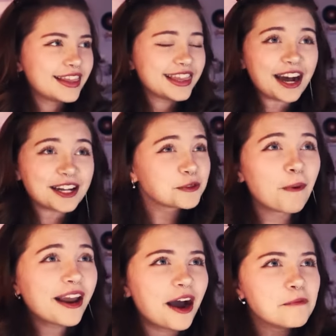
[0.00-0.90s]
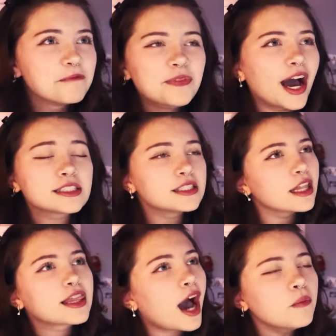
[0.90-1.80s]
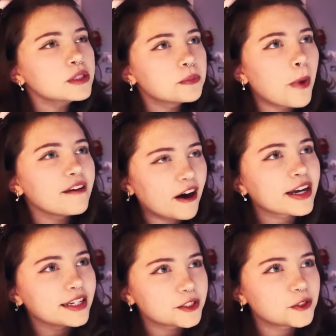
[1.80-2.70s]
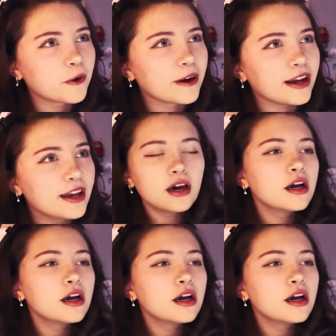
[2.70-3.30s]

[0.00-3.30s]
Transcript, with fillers: That's what that was my fucking story.